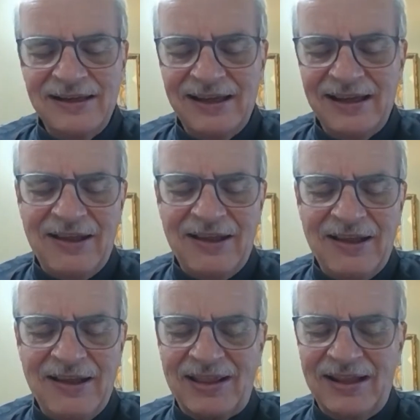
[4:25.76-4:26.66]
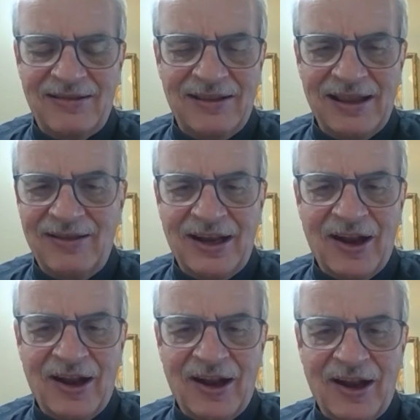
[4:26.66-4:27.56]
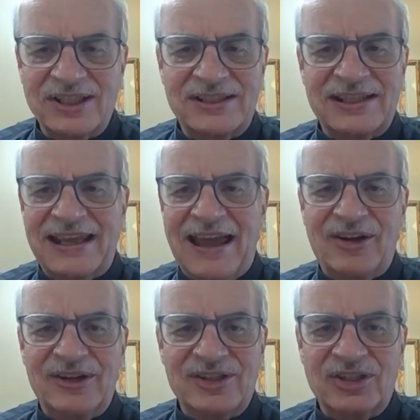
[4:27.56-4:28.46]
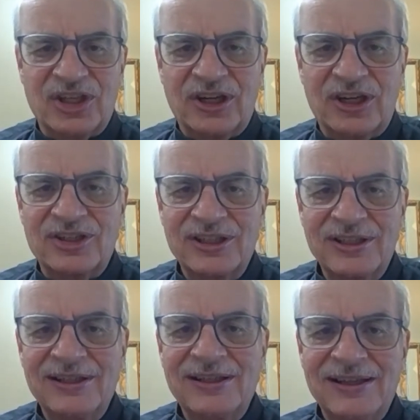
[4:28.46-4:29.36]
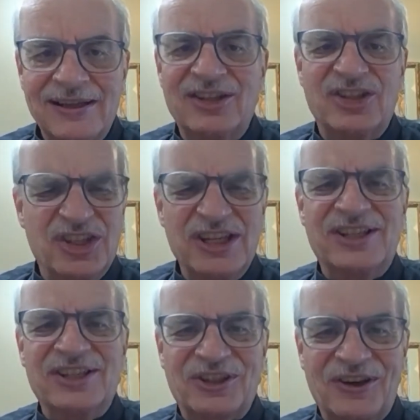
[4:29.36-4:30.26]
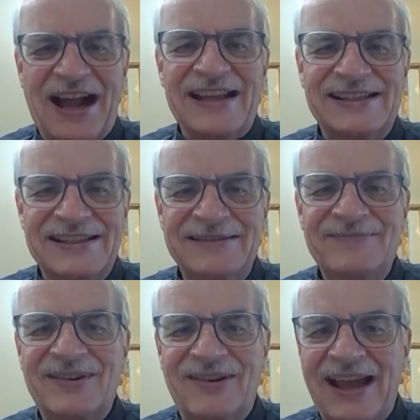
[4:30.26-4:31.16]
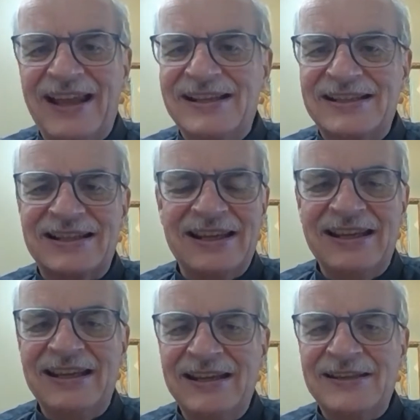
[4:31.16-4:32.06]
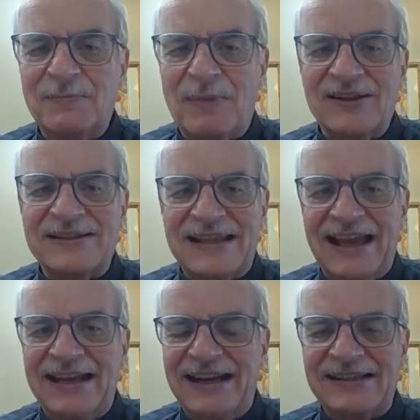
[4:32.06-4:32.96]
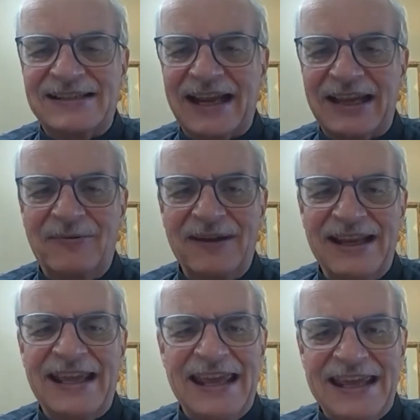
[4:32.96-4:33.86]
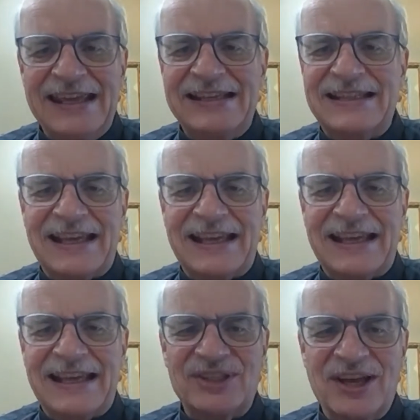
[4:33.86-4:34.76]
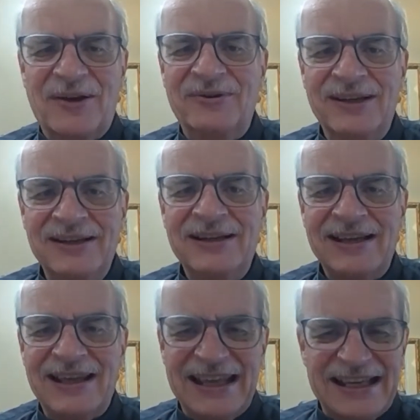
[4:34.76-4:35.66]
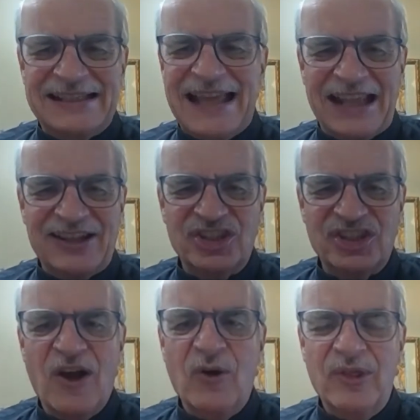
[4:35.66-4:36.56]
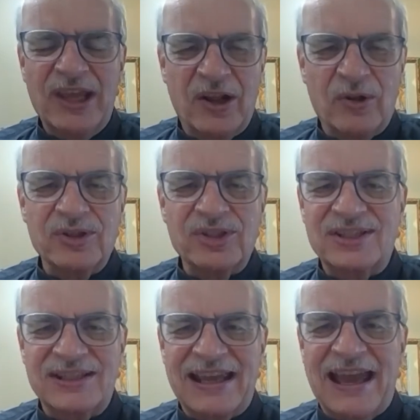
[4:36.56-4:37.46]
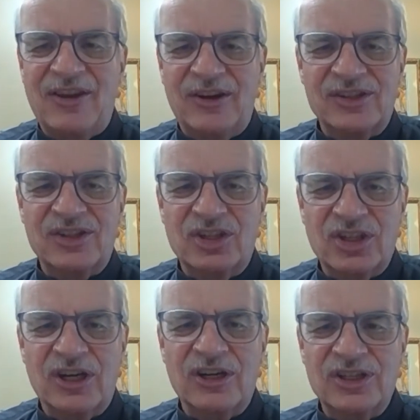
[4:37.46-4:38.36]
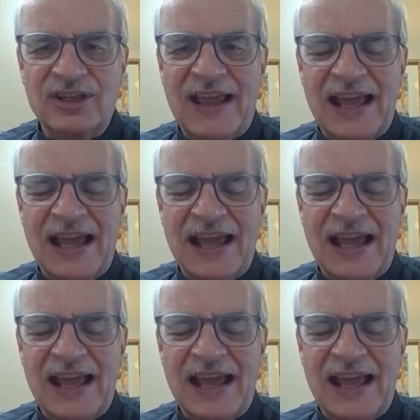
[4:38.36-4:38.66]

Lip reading: any of that holds us together as a church. It's Jesus Christ, right? As Paul said in our second reading, he is the capstone. He is that stone that holds us together as the church. And